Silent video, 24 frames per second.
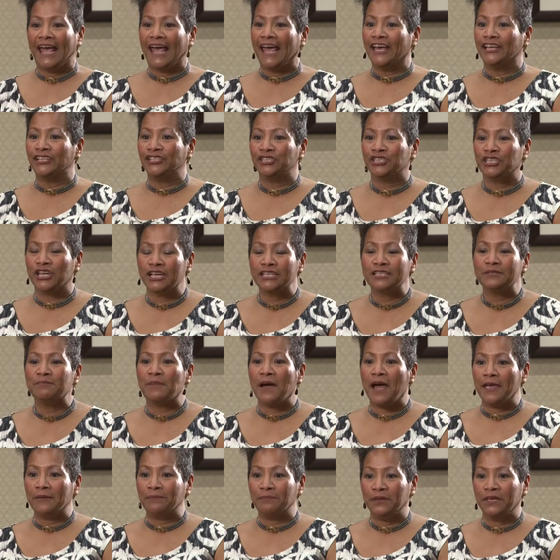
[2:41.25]
And just
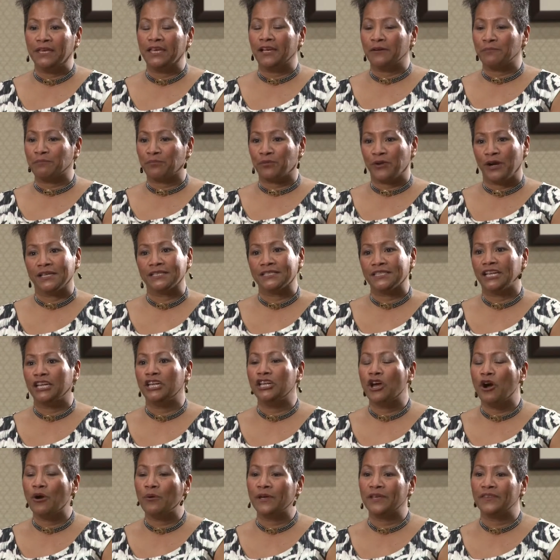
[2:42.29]
by being present,
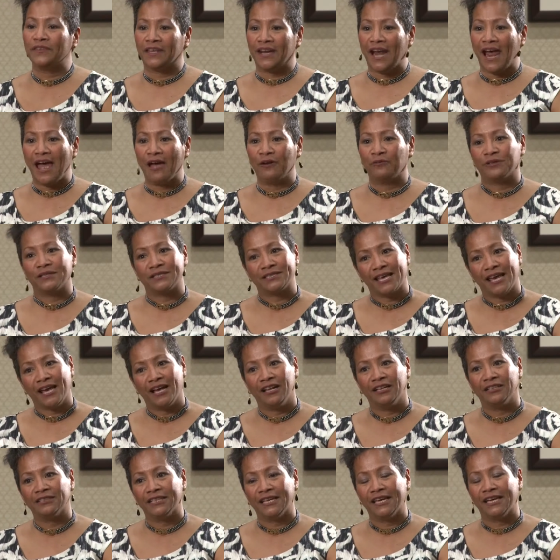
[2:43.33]
knowing that I was
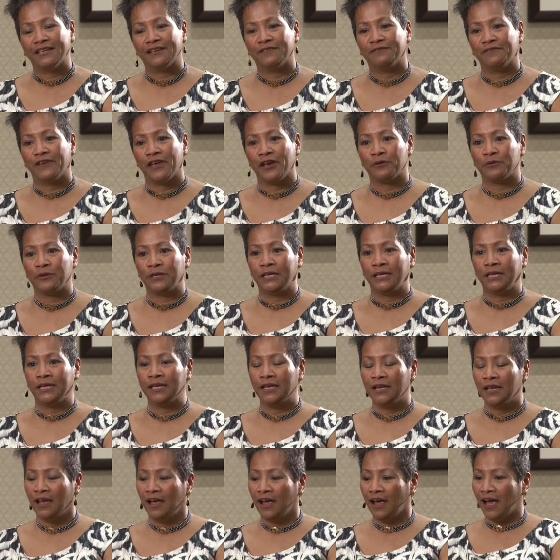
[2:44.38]
held in a very
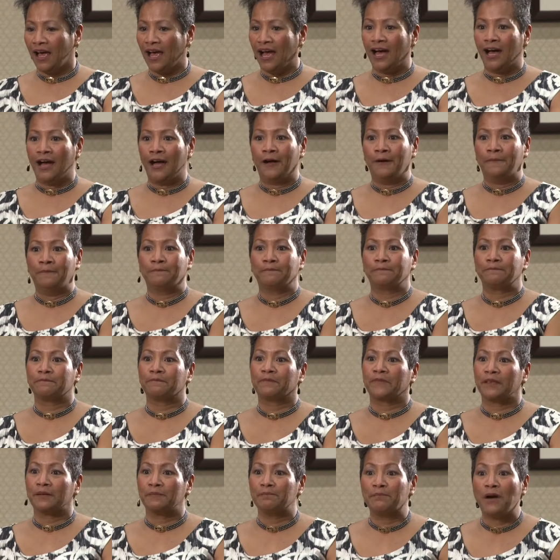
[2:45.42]
um,
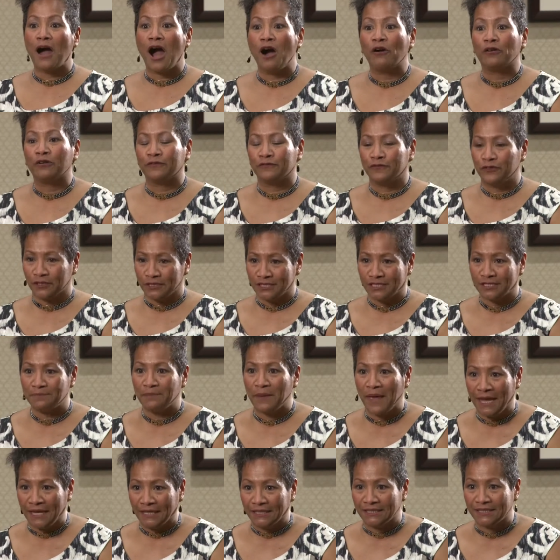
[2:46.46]
powerful
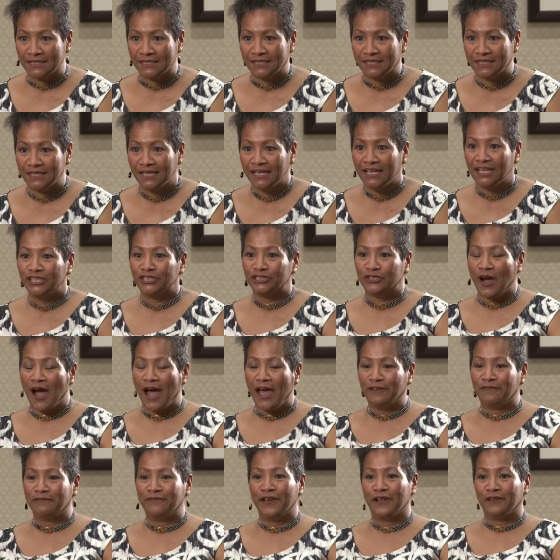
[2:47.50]
space. So
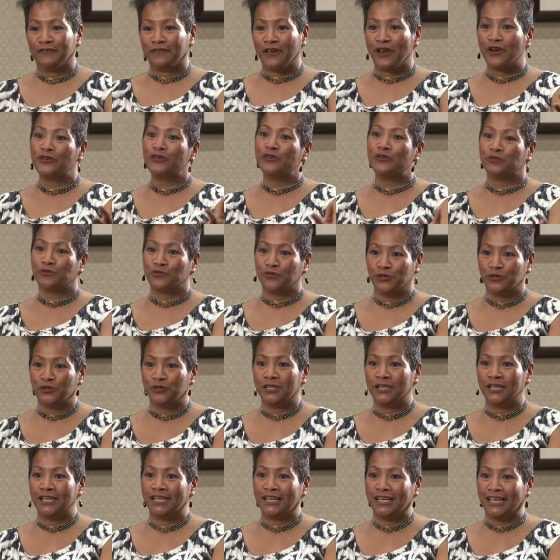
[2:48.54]
I felt very
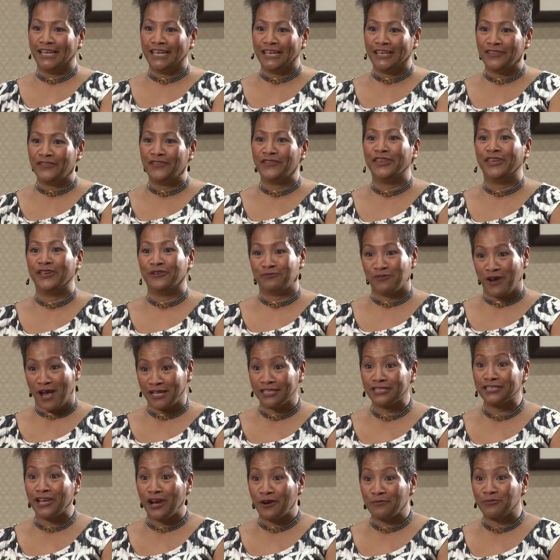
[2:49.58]
rooted in the
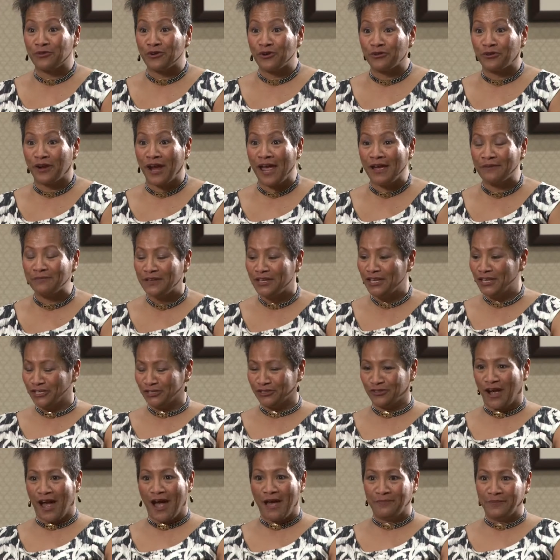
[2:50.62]
Rockstar program.
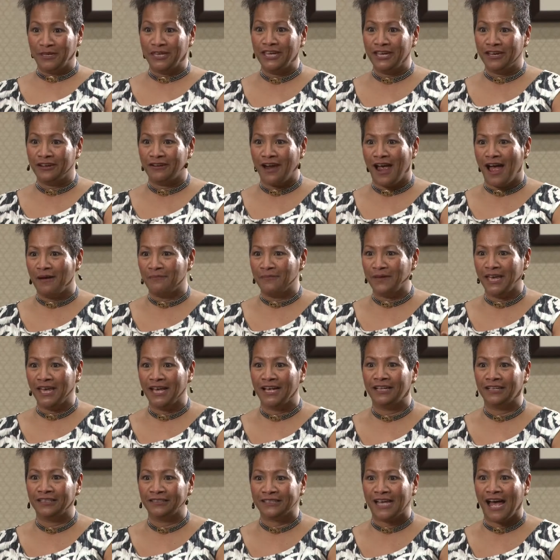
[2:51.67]
So I'm here, I'm
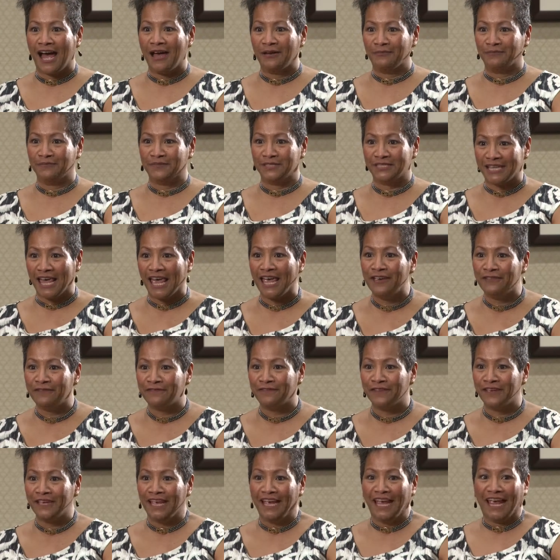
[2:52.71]
held, I'm
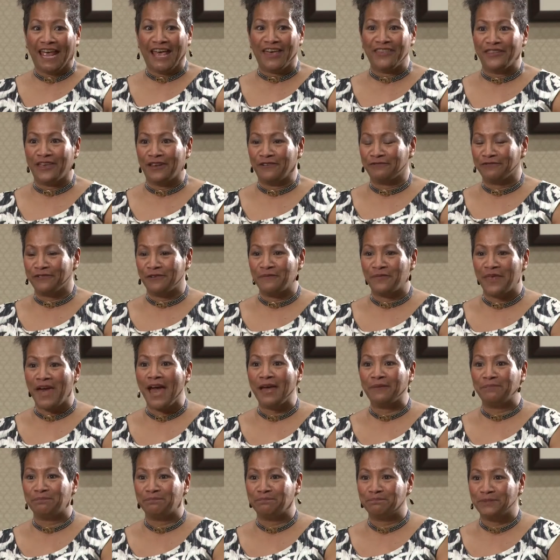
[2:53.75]
safe. And then from
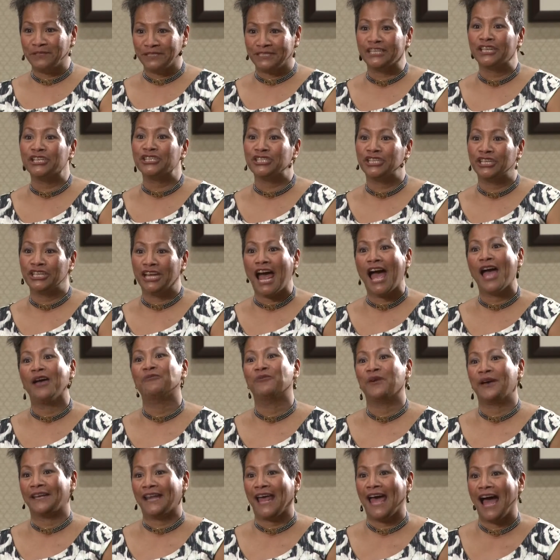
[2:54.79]
that position, I
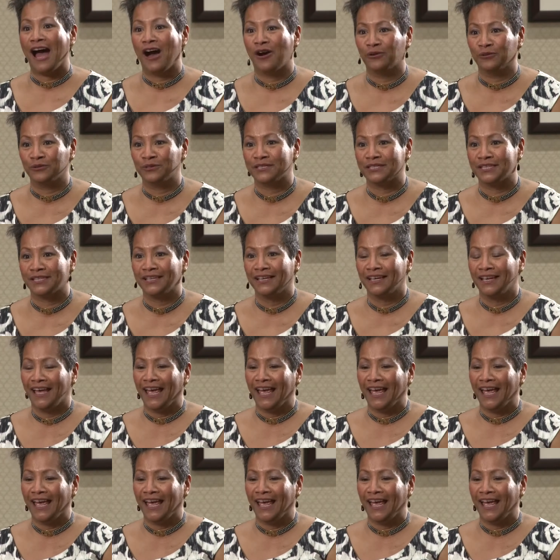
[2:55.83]
went out.